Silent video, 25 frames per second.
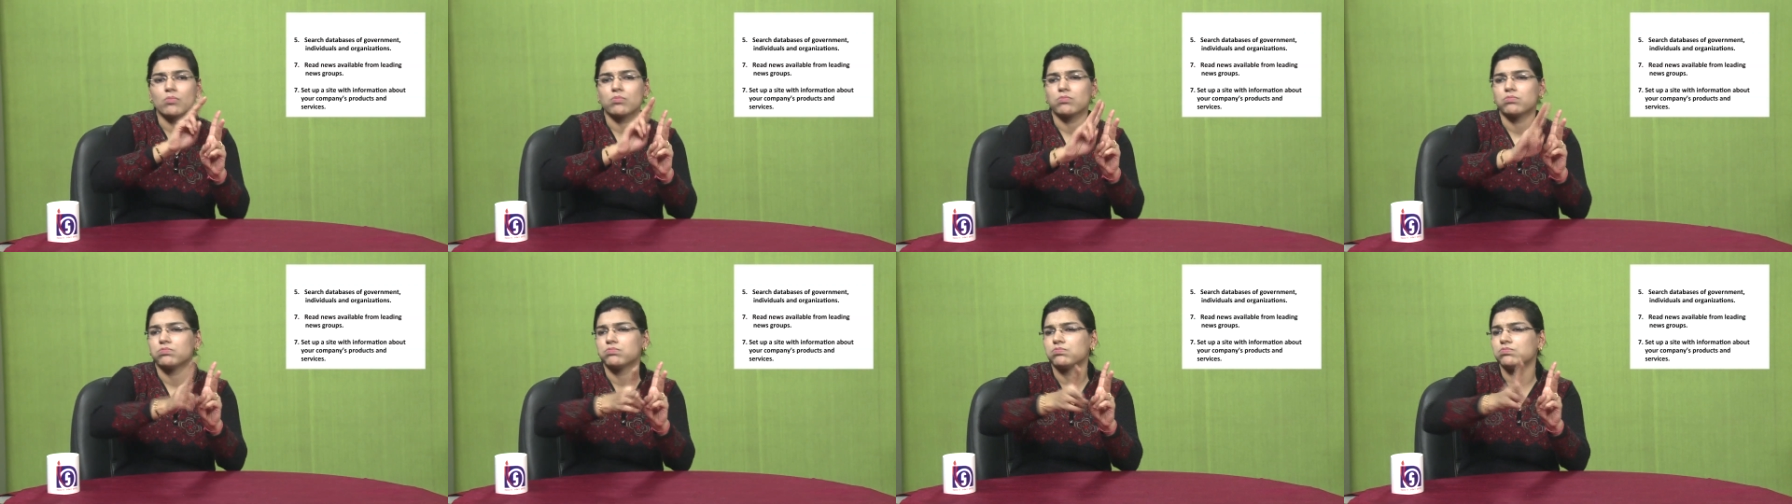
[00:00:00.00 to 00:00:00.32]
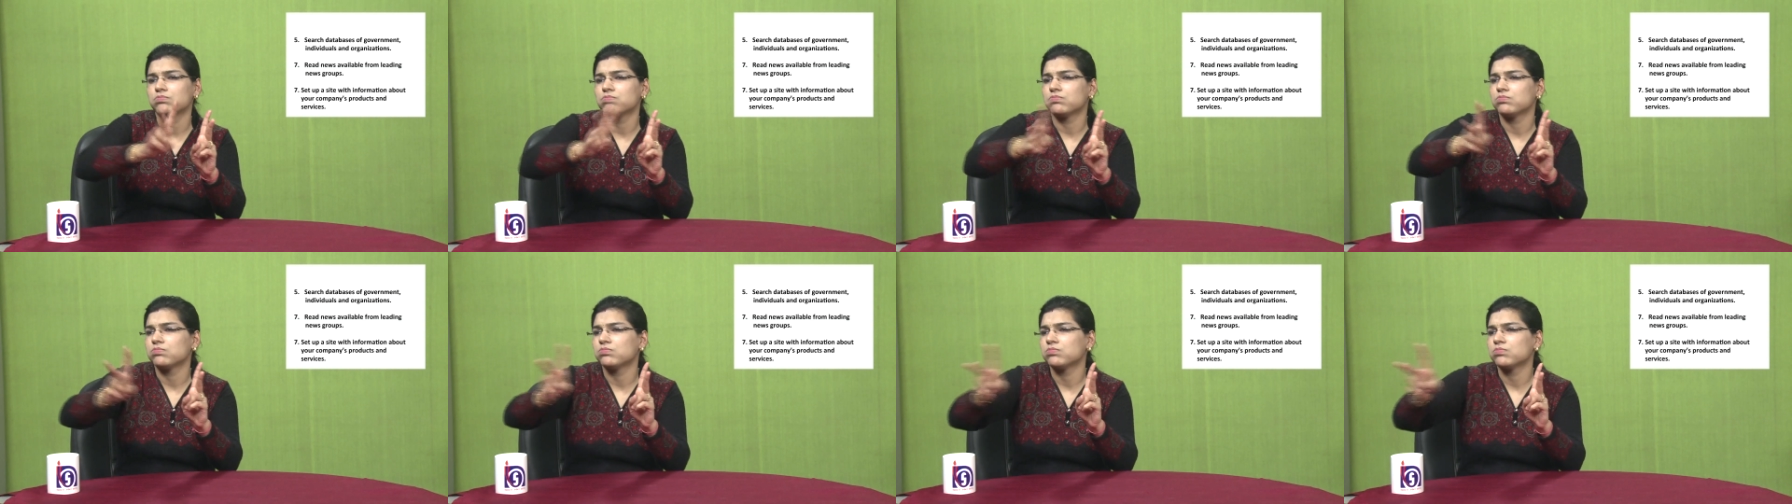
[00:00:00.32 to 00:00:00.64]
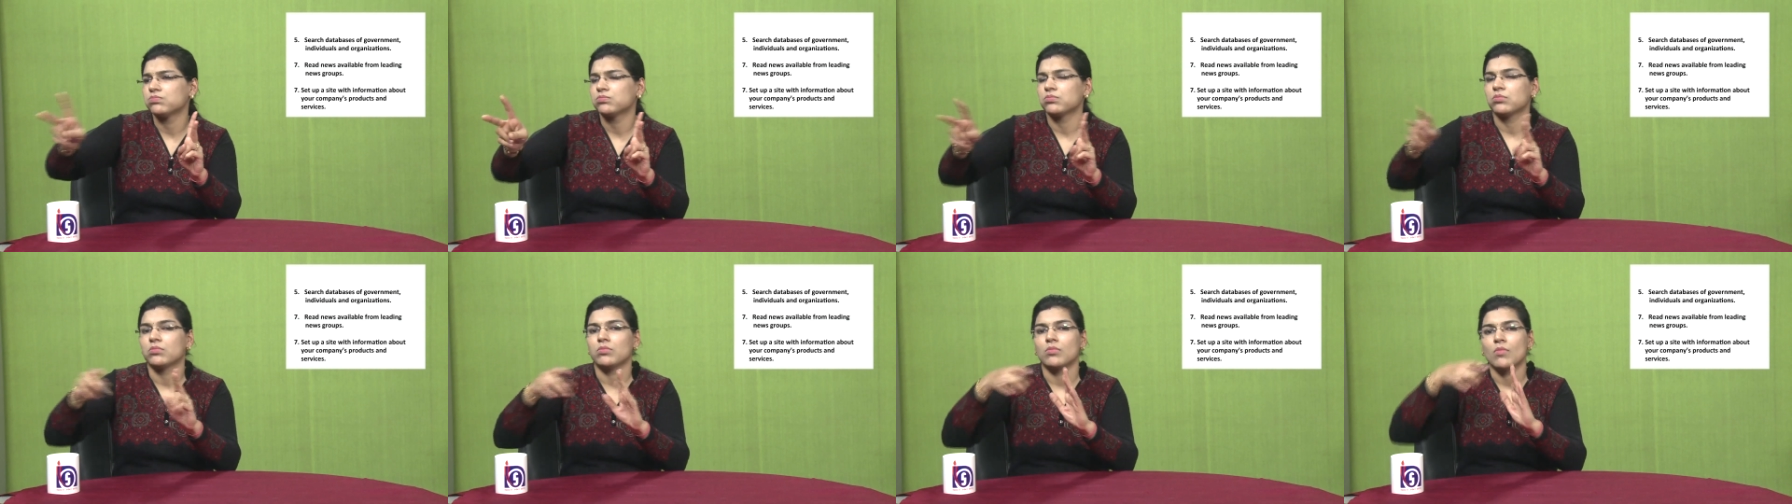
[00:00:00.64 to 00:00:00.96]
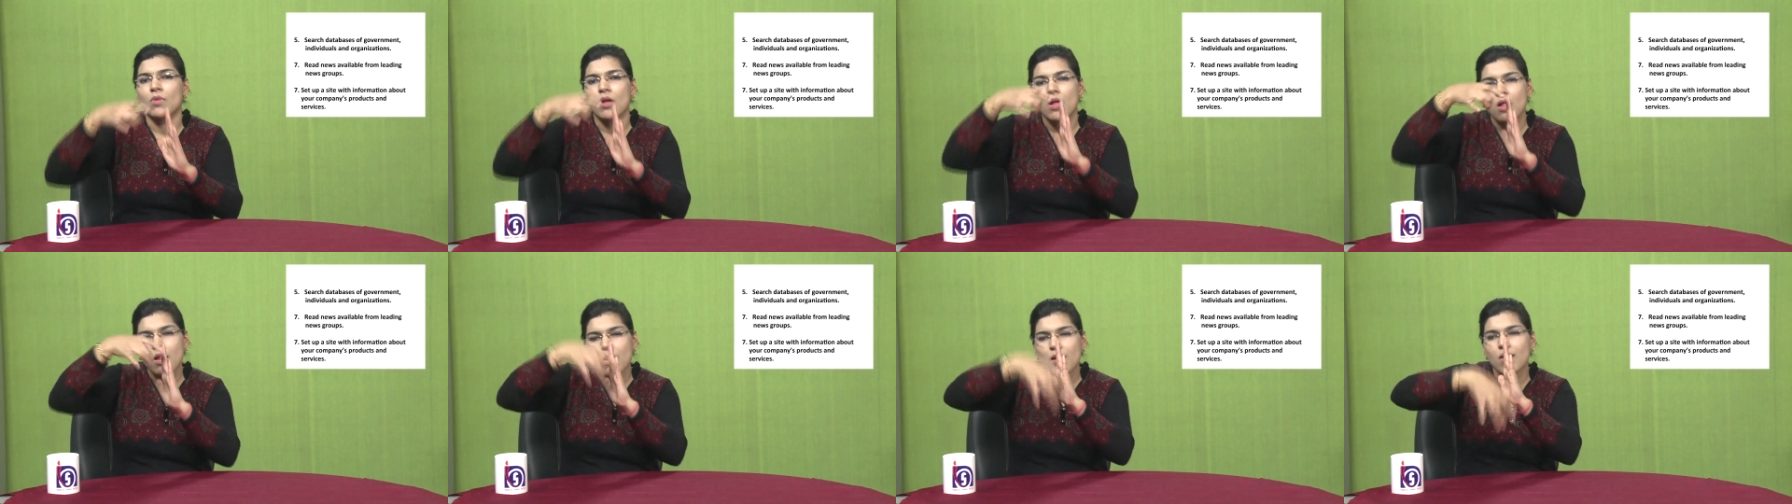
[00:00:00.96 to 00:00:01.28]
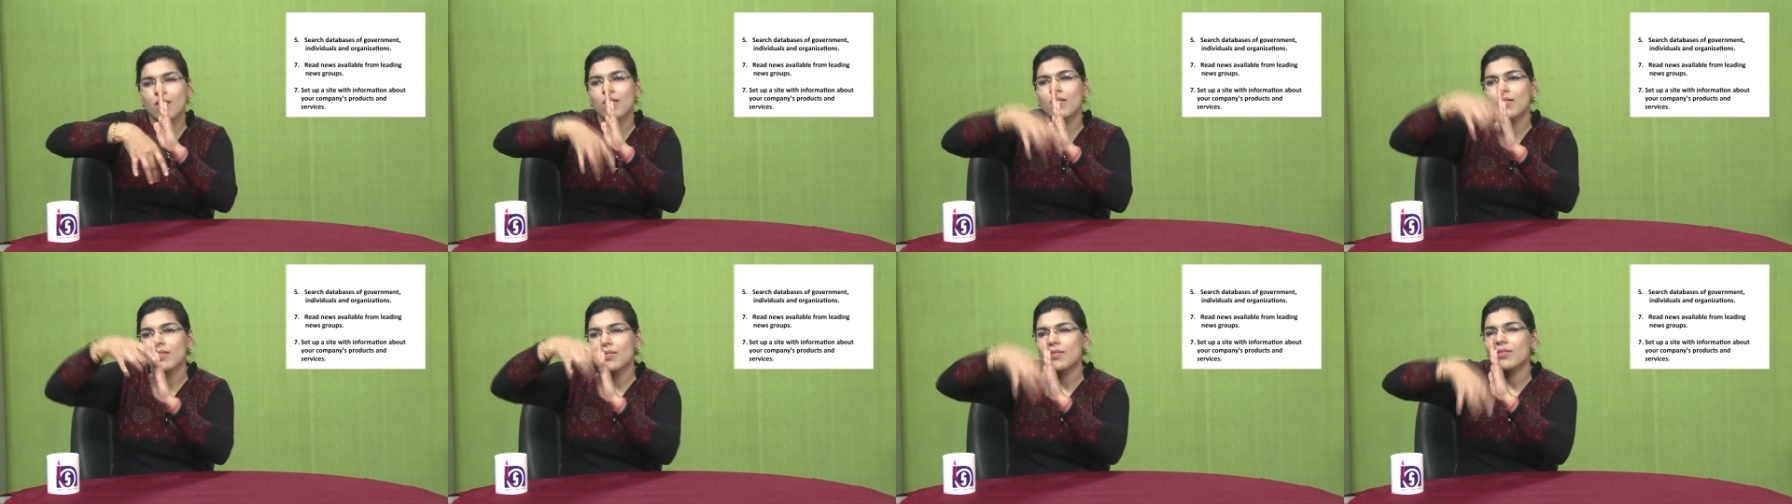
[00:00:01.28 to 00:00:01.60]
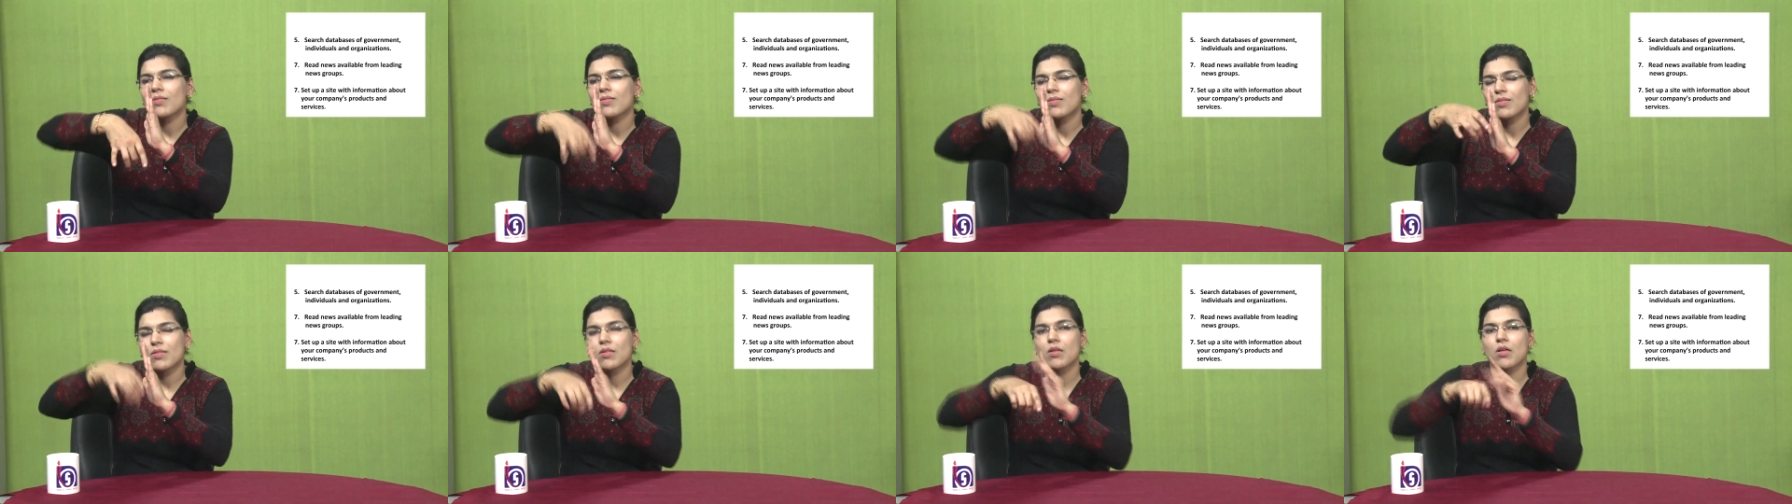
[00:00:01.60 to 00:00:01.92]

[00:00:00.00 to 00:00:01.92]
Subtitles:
we can always go through.